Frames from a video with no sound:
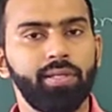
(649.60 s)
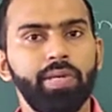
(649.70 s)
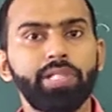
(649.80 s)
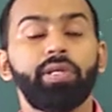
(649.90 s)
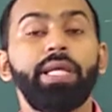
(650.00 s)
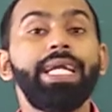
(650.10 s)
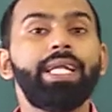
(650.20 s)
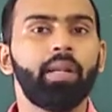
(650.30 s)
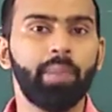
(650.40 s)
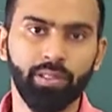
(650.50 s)
in which
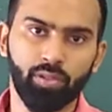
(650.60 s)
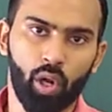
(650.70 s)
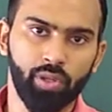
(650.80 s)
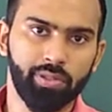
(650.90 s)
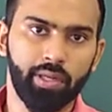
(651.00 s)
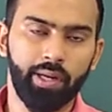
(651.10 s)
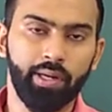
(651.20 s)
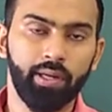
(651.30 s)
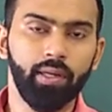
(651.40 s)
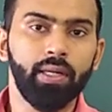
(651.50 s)
heat remains
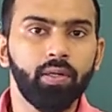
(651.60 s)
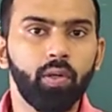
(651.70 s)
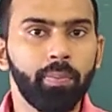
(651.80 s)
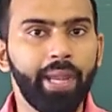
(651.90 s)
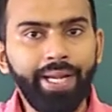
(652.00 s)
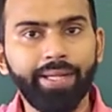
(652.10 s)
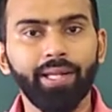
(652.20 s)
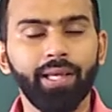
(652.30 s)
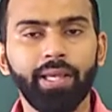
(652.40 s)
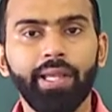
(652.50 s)
constant. To
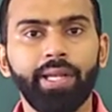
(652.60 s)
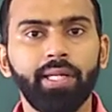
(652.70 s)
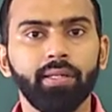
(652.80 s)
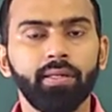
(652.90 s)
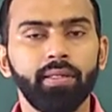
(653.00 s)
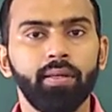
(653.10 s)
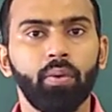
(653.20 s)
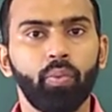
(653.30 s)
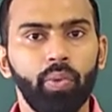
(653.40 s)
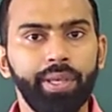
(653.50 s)
maintain a heat,
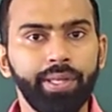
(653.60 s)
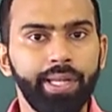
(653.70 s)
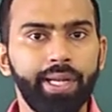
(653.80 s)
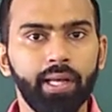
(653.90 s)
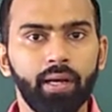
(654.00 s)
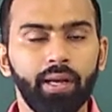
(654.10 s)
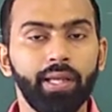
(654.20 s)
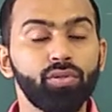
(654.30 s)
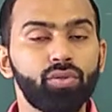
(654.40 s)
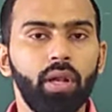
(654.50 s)
we need
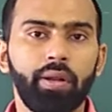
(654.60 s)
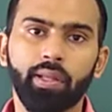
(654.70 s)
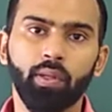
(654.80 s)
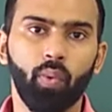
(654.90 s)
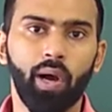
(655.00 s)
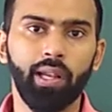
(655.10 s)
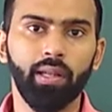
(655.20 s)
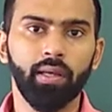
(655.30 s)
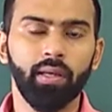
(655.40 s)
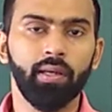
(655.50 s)
a insulating
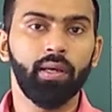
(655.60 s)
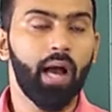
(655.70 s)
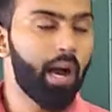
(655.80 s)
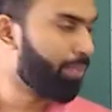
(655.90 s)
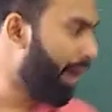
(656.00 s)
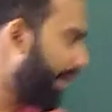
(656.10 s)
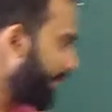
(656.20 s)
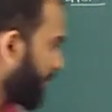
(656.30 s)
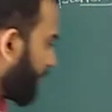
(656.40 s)
wall. Among